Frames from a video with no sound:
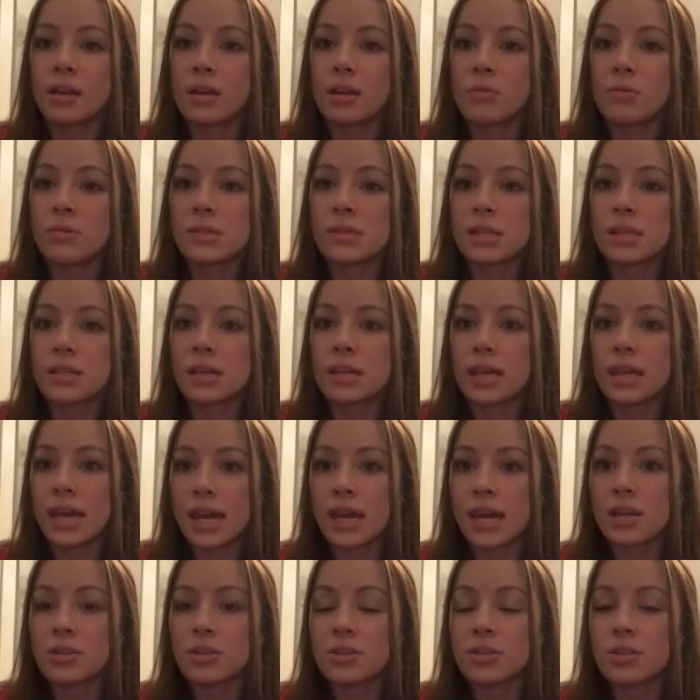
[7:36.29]
It was in the
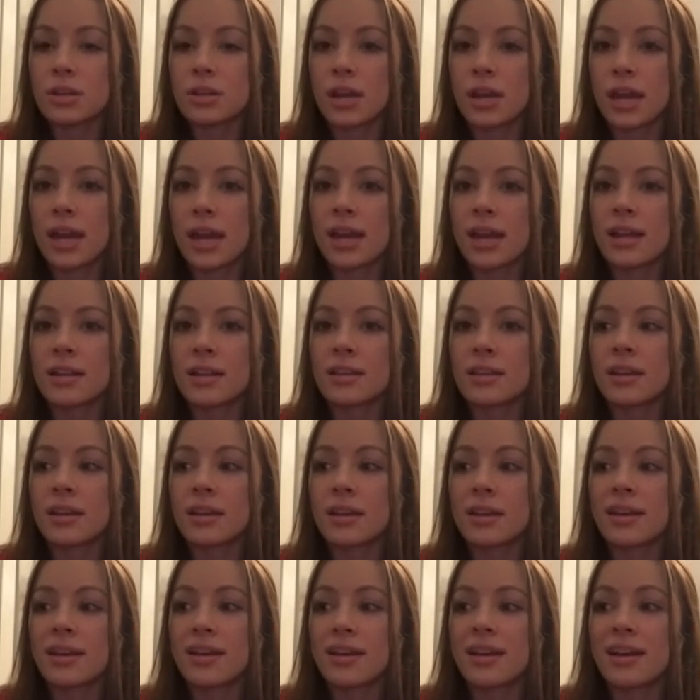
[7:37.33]
cage and
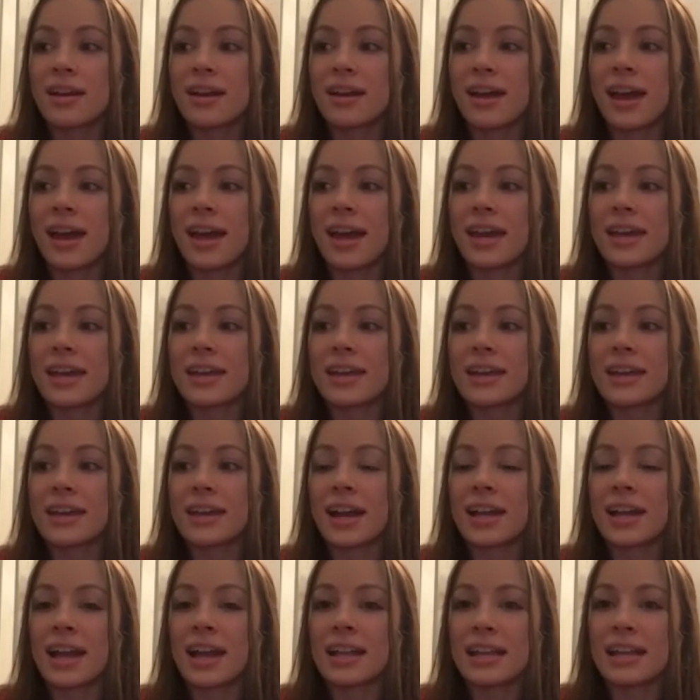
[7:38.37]
I
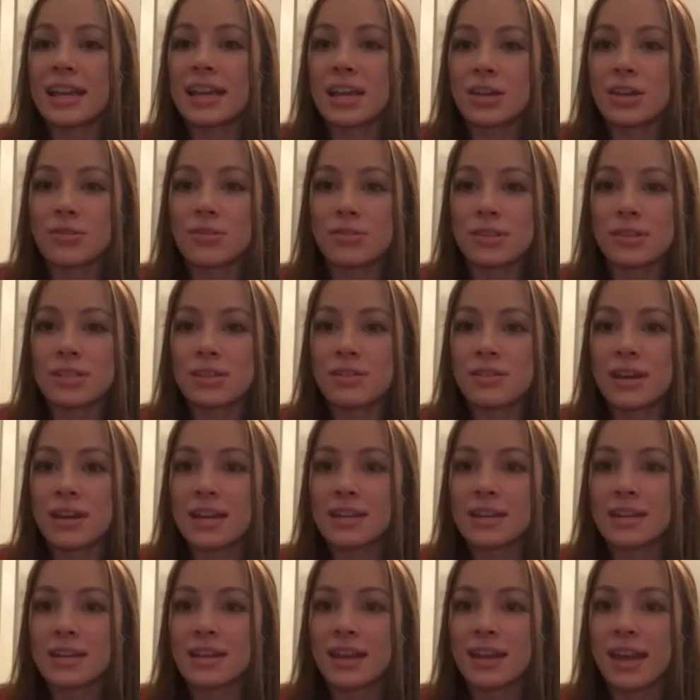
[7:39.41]
kind of had to get used to
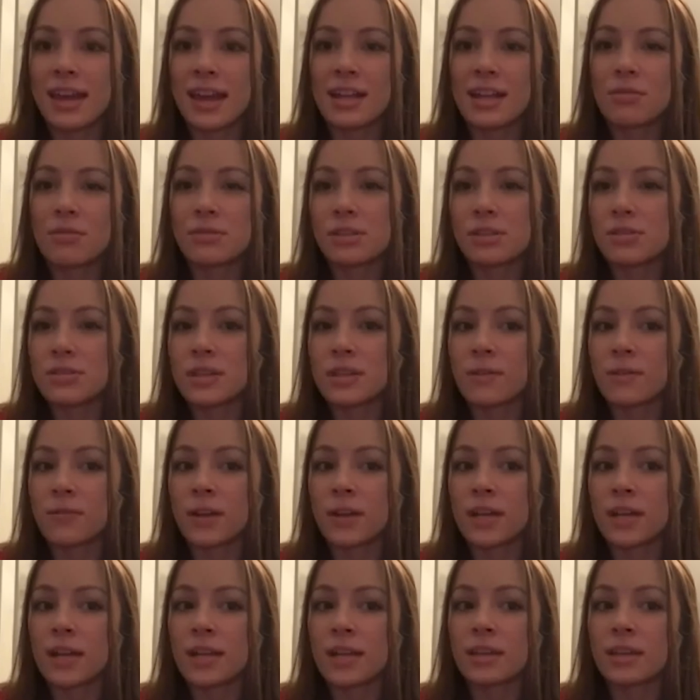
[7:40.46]
it, and it was a little
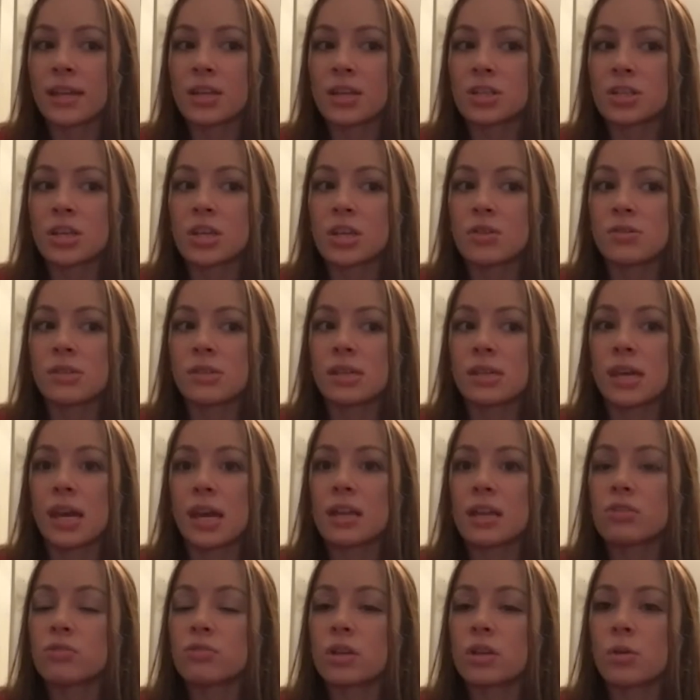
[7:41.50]
different. I think she used the
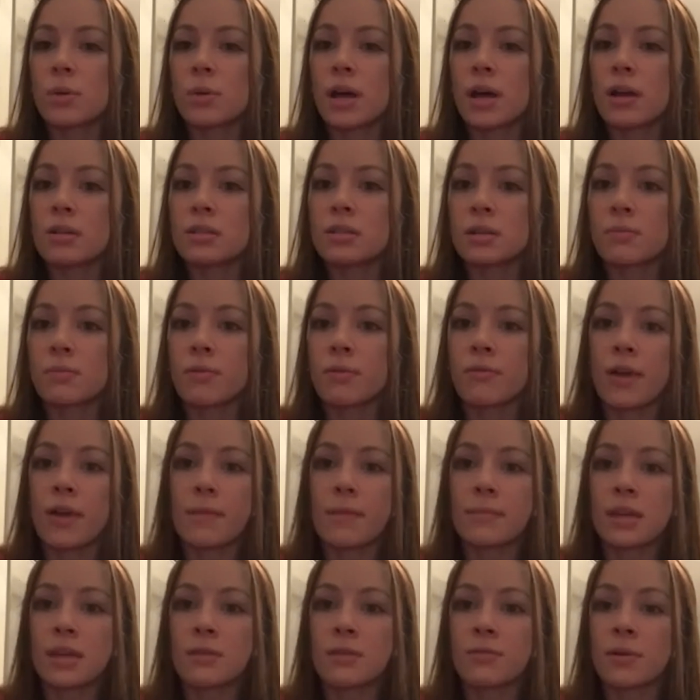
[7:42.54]
cage really well to
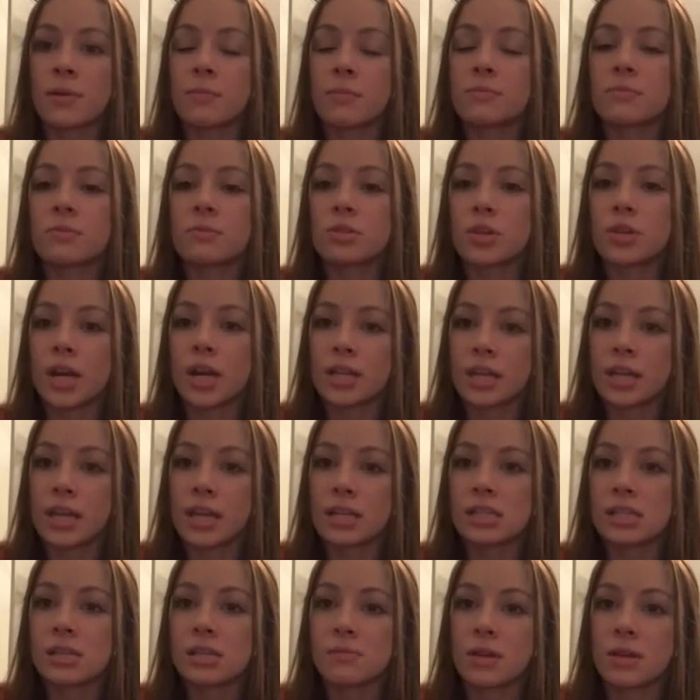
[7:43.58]
prevent me from trying to
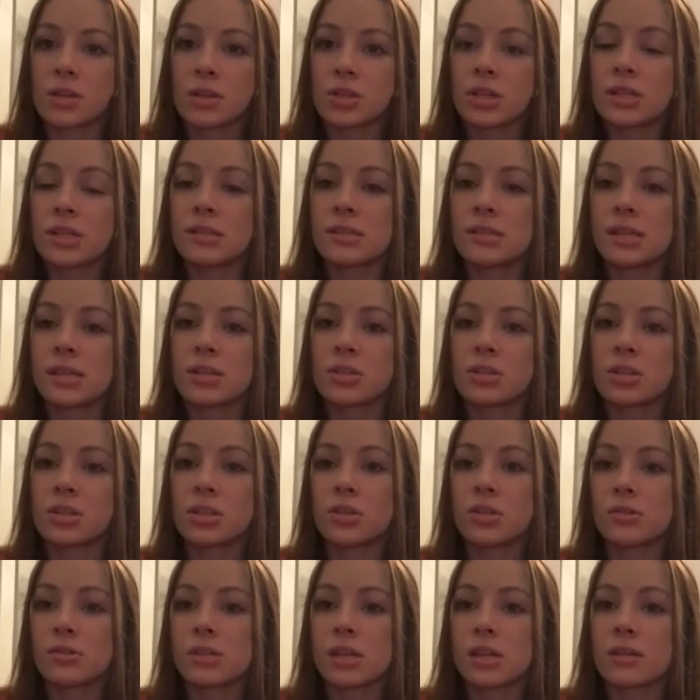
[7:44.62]
get submissions, and she
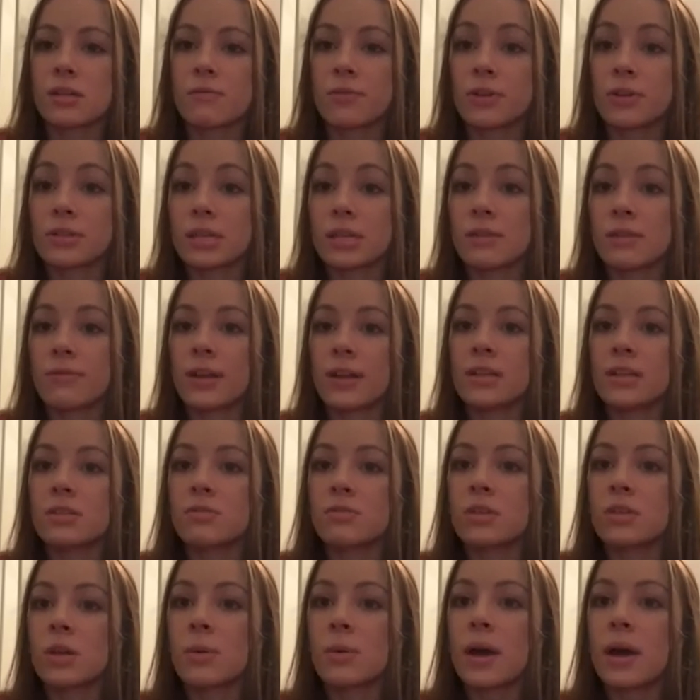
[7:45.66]
used it for defense
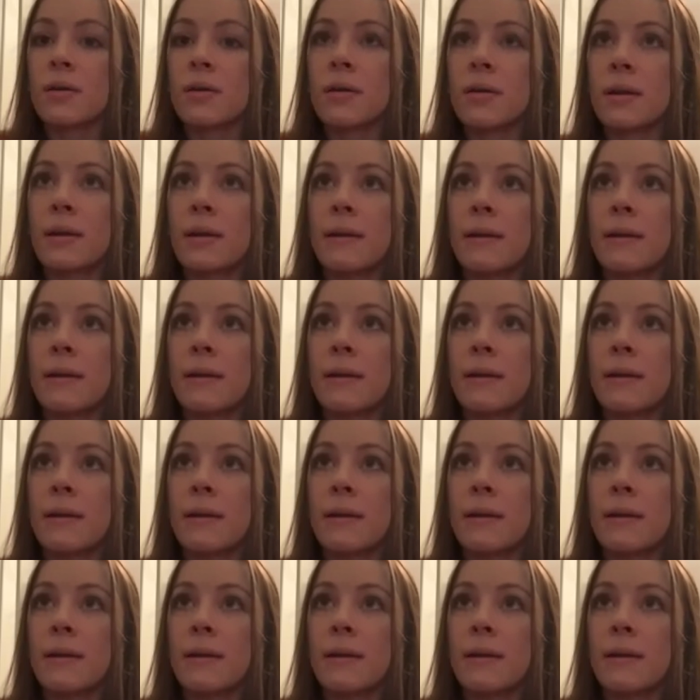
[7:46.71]
really well.